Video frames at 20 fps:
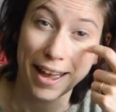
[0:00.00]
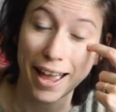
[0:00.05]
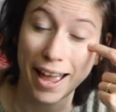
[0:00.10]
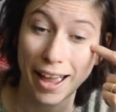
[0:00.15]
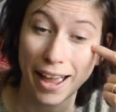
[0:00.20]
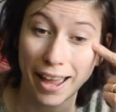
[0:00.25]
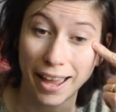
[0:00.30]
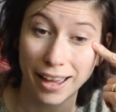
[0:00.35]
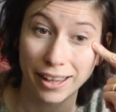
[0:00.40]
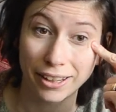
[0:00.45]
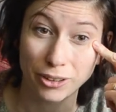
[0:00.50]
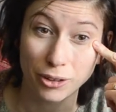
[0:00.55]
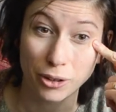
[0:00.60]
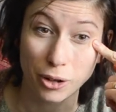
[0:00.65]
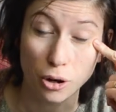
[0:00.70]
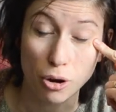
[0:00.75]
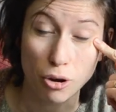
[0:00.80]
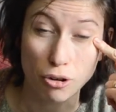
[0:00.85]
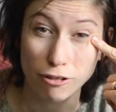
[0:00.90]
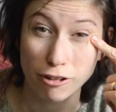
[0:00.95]
And, you
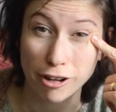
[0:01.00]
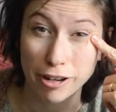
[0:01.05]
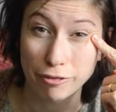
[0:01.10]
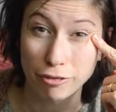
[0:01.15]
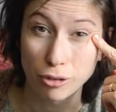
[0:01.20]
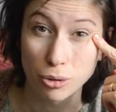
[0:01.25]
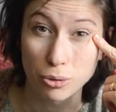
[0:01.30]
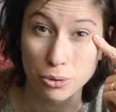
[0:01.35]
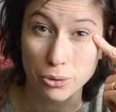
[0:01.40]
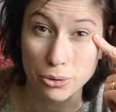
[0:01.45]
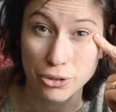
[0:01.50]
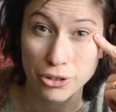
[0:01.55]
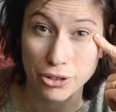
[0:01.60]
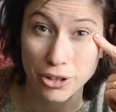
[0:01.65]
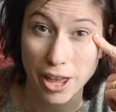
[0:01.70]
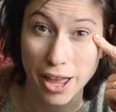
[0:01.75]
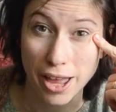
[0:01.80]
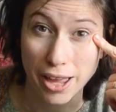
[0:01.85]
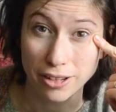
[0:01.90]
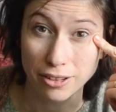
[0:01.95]
know, concrete floors
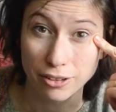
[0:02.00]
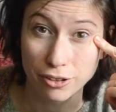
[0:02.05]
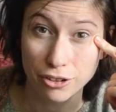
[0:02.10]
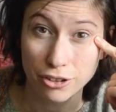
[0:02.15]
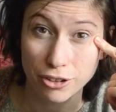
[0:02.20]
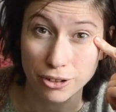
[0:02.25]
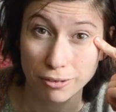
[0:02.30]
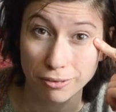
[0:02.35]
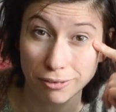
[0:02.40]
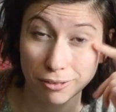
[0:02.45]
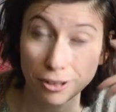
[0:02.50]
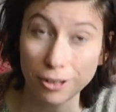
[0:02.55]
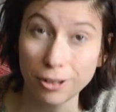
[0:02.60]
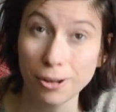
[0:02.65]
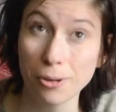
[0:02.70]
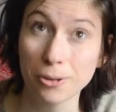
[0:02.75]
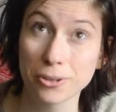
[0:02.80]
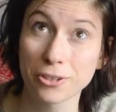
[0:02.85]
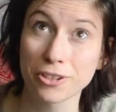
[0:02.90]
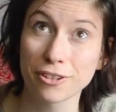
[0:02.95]
and
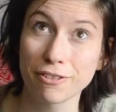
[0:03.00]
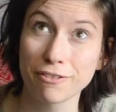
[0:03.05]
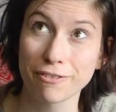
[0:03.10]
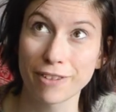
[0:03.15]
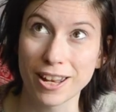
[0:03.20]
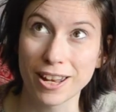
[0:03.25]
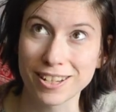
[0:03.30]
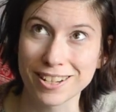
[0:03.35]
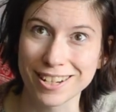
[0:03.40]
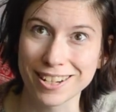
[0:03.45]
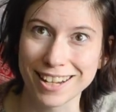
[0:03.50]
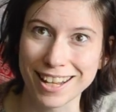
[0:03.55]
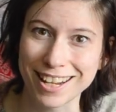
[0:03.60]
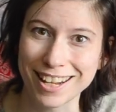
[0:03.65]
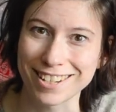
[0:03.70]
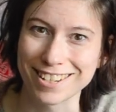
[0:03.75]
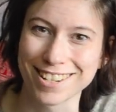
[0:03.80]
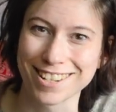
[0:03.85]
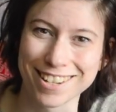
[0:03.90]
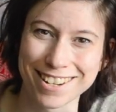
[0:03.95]
lots of
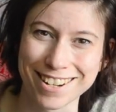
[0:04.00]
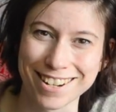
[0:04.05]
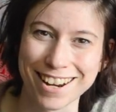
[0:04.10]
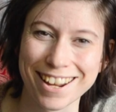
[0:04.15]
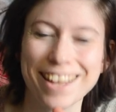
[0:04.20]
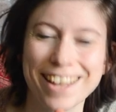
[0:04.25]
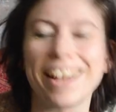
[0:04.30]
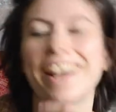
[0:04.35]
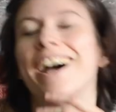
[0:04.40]
ventilation.